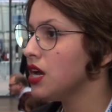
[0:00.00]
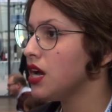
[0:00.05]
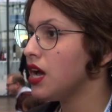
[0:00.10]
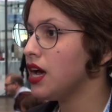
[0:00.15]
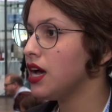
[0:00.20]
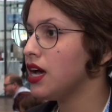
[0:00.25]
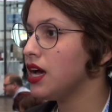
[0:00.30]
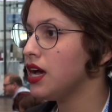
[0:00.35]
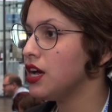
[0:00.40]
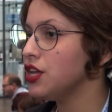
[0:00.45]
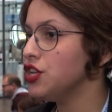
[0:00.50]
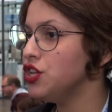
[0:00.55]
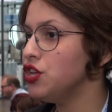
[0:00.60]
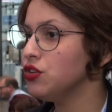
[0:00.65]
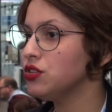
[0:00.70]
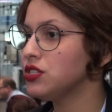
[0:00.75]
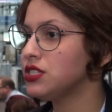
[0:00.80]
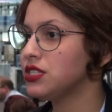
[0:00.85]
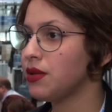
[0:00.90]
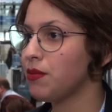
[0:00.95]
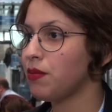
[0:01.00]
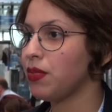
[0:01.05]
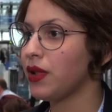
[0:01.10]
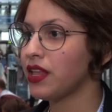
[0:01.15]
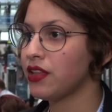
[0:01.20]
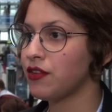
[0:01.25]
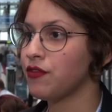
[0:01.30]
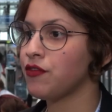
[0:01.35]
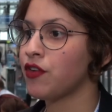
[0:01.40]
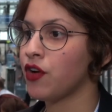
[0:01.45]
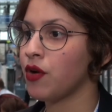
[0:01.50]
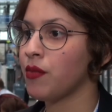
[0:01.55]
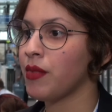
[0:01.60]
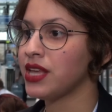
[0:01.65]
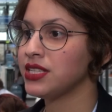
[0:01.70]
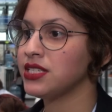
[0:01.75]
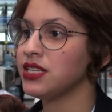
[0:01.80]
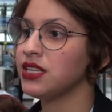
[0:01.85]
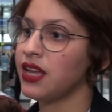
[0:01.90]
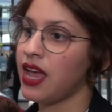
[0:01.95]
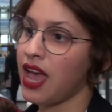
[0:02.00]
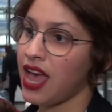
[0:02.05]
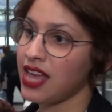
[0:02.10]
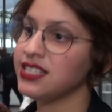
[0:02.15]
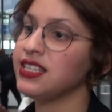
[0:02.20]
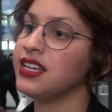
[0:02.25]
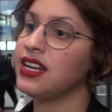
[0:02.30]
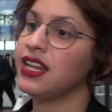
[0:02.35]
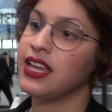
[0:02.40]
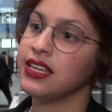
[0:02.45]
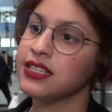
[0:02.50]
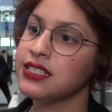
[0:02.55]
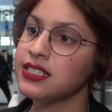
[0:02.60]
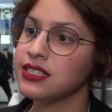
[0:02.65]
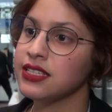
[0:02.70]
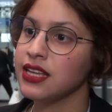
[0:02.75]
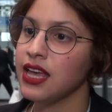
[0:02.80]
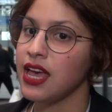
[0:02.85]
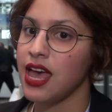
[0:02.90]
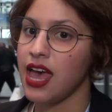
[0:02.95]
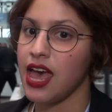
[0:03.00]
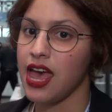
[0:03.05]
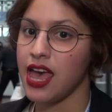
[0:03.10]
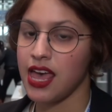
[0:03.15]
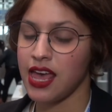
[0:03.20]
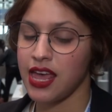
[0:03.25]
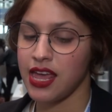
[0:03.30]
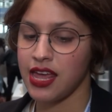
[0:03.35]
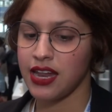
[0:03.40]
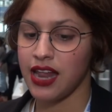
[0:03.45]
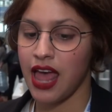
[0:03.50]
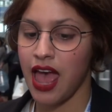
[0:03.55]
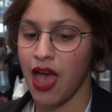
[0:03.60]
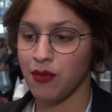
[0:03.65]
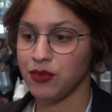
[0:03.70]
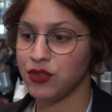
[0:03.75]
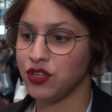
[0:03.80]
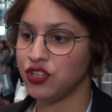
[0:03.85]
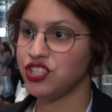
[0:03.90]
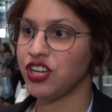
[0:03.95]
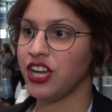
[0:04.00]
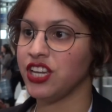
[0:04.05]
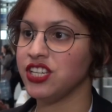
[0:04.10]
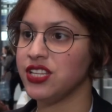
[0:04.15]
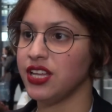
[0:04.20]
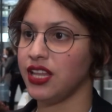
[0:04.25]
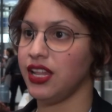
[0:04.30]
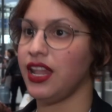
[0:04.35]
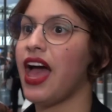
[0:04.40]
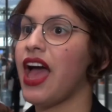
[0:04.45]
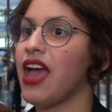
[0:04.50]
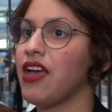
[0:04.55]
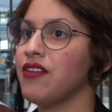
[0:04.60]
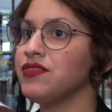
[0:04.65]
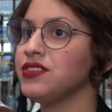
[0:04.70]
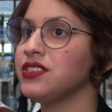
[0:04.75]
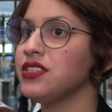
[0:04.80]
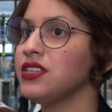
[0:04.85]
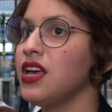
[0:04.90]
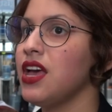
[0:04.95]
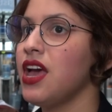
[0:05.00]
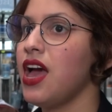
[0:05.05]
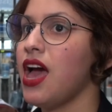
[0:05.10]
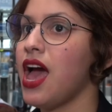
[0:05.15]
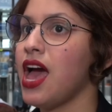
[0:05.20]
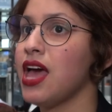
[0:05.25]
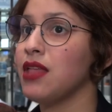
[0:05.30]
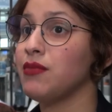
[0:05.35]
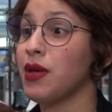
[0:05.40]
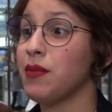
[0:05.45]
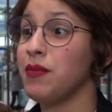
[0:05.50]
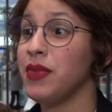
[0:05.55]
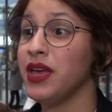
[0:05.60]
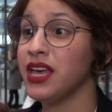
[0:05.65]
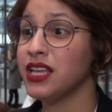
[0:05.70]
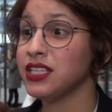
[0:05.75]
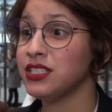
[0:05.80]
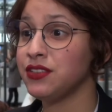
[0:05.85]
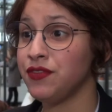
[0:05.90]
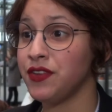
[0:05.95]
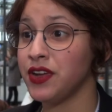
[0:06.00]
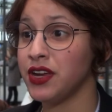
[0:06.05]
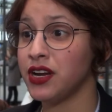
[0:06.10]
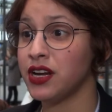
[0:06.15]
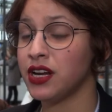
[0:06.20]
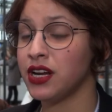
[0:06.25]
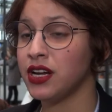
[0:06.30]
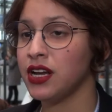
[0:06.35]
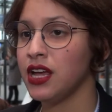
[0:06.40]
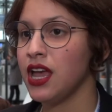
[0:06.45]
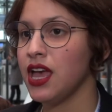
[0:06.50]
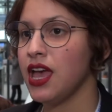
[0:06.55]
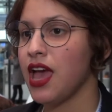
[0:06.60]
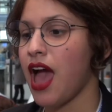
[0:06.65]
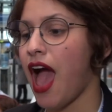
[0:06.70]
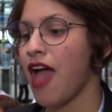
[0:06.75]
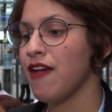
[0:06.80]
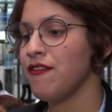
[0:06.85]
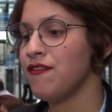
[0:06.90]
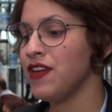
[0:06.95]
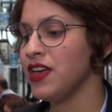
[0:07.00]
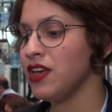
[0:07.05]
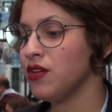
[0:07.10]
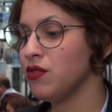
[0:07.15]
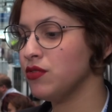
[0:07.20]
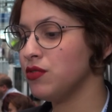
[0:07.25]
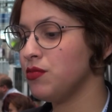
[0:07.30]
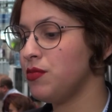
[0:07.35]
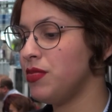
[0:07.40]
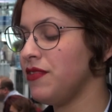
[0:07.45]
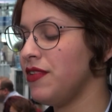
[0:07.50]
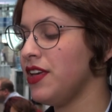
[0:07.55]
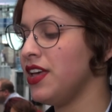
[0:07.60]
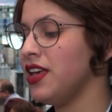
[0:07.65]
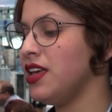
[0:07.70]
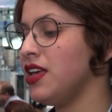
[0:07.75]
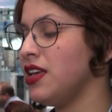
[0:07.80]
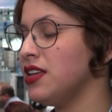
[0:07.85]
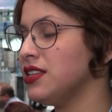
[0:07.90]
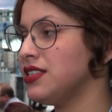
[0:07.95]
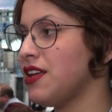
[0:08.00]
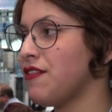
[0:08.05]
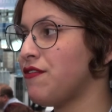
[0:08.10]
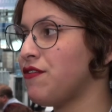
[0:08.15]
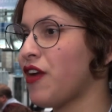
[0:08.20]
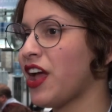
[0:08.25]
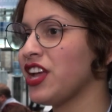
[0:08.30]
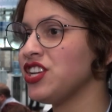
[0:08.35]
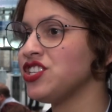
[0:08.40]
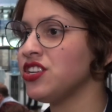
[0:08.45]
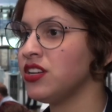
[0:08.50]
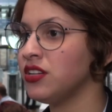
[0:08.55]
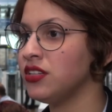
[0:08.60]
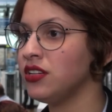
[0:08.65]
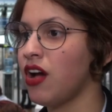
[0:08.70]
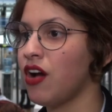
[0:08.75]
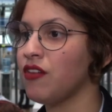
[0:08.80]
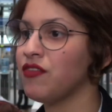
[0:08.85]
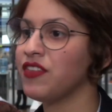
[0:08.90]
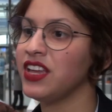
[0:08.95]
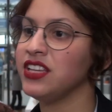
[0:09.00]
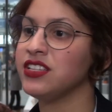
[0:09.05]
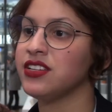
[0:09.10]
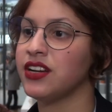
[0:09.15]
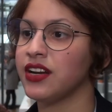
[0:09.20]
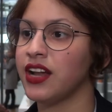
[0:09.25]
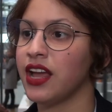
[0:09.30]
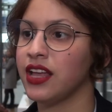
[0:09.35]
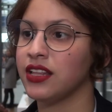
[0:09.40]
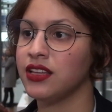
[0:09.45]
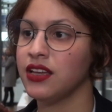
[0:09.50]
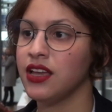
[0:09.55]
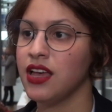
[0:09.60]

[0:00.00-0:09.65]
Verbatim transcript: uh, use the platform as it, as it is and have to change their lives. And my biggest fear, I think, would be the fraction of internet.